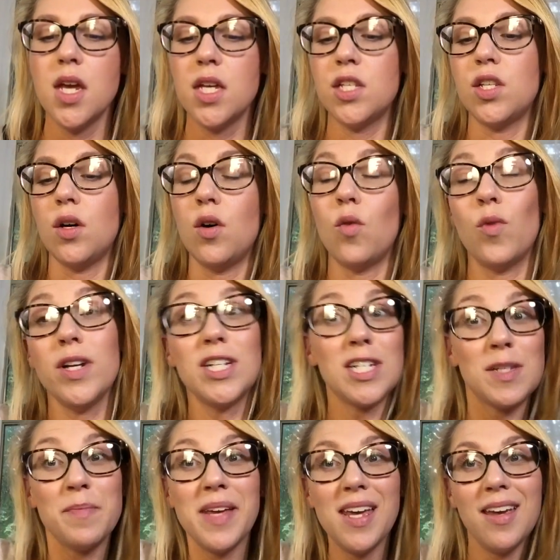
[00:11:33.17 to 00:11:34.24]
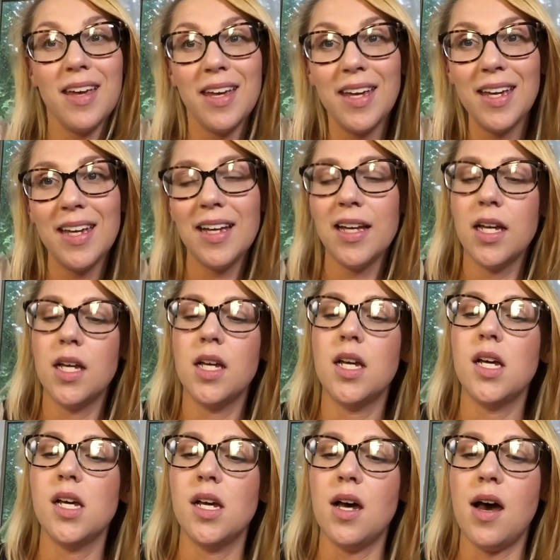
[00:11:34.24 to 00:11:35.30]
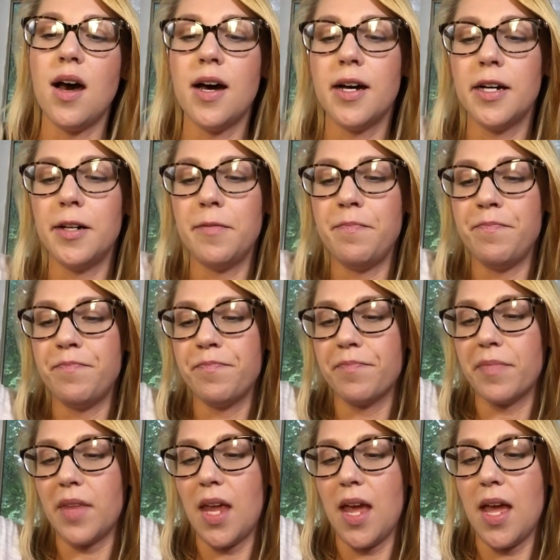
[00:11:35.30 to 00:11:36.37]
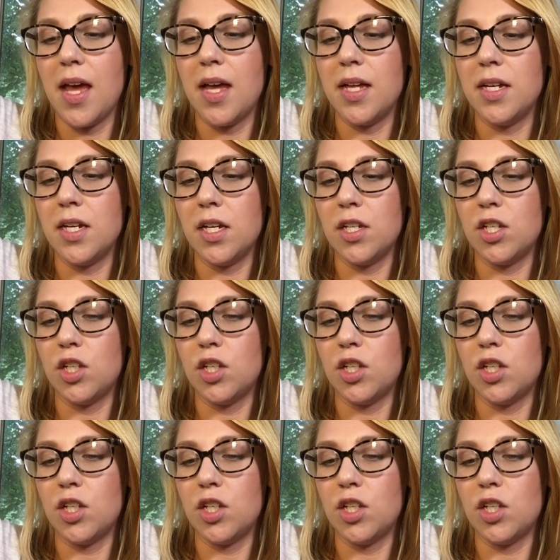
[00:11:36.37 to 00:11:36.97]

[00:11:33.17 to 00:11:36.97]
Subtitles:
So, which is me. And